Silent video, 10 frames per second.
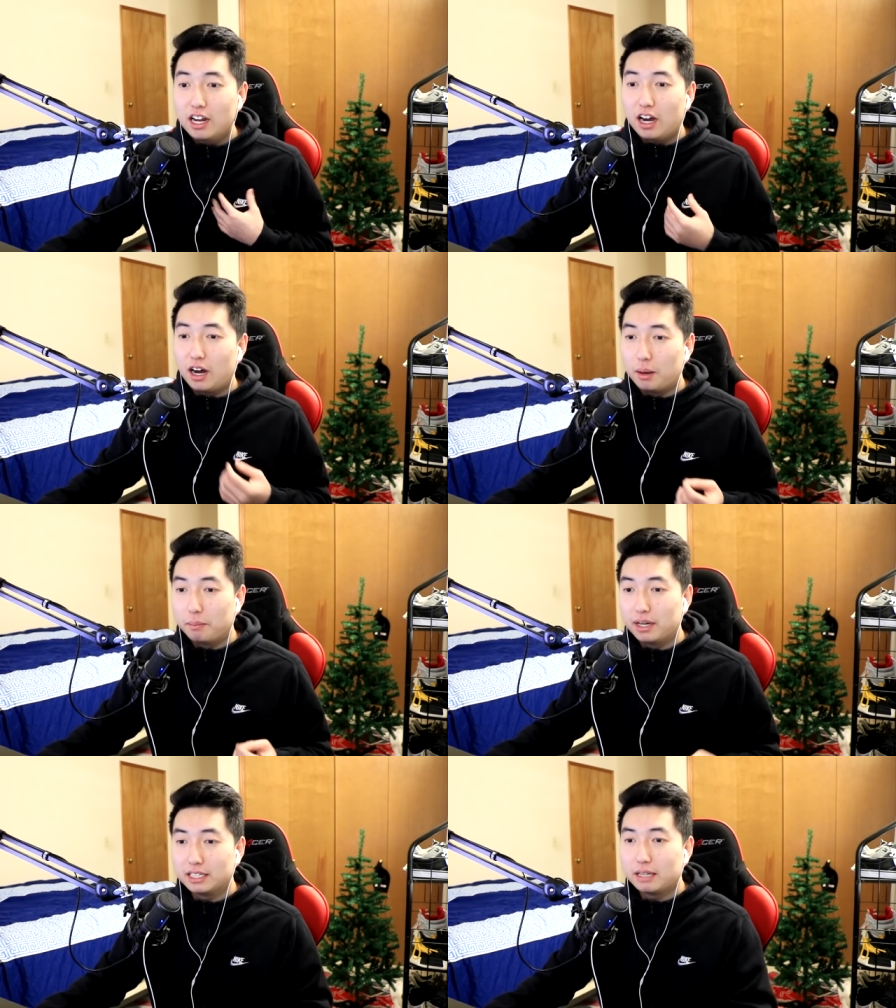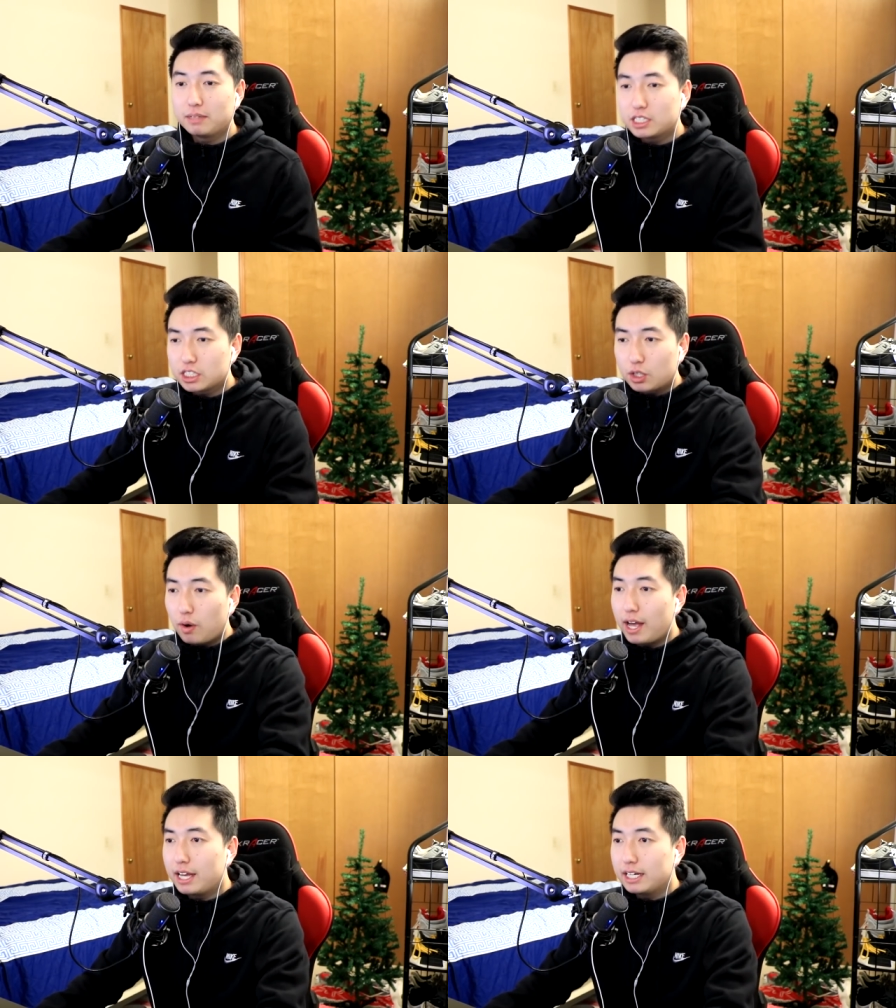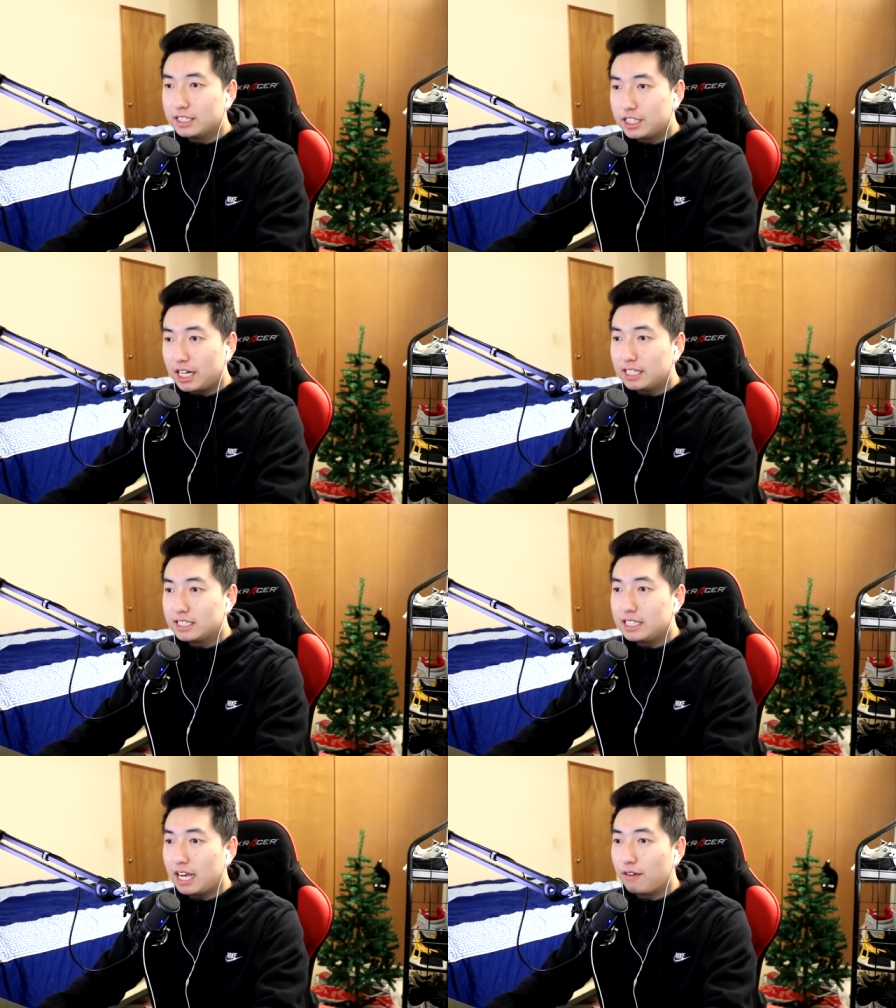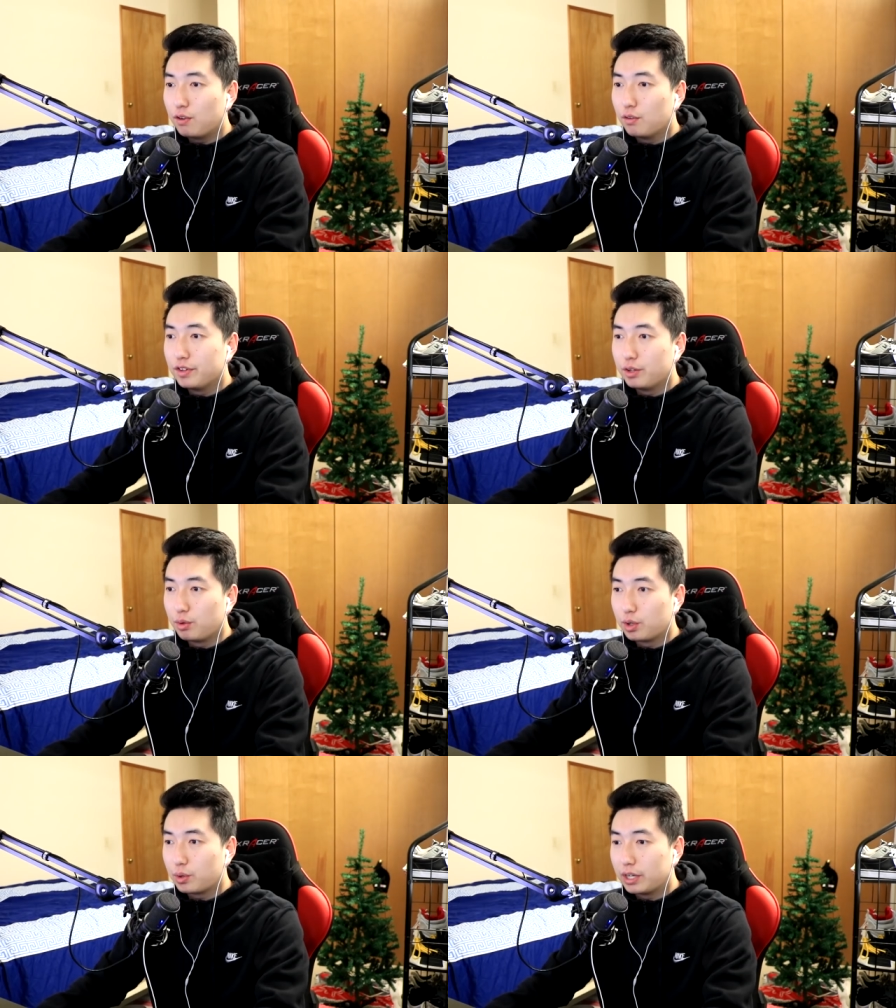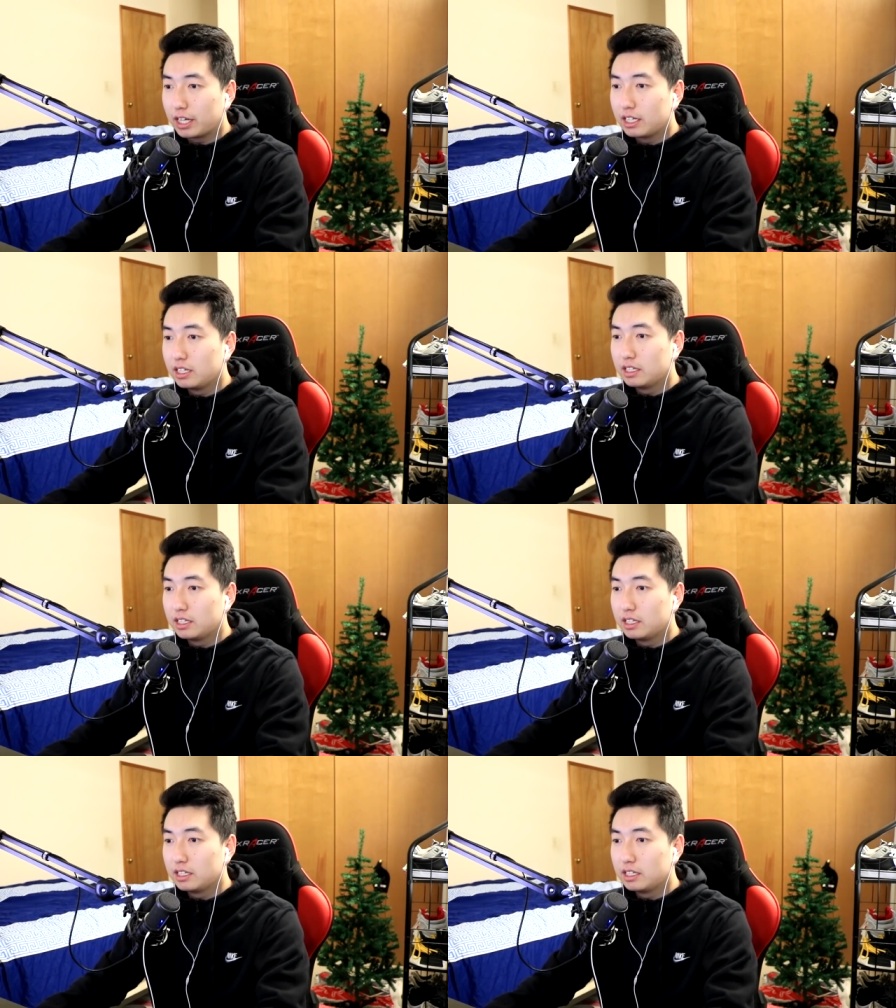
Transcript: Um, but let me just go ahead and change the F O V real quick.